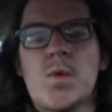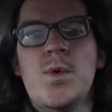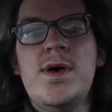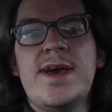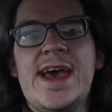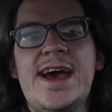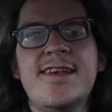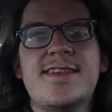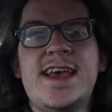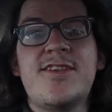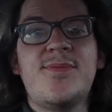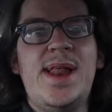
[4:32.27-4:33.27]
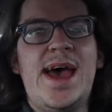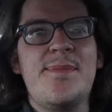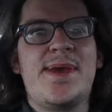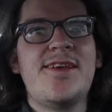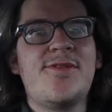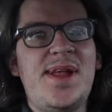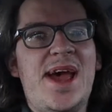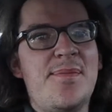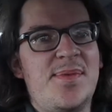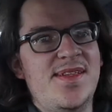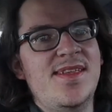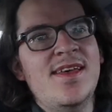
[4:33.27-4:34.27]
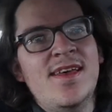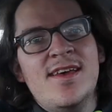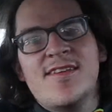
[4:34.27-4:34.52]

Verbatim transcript: Well, guys, guess what happened? Guess what happened?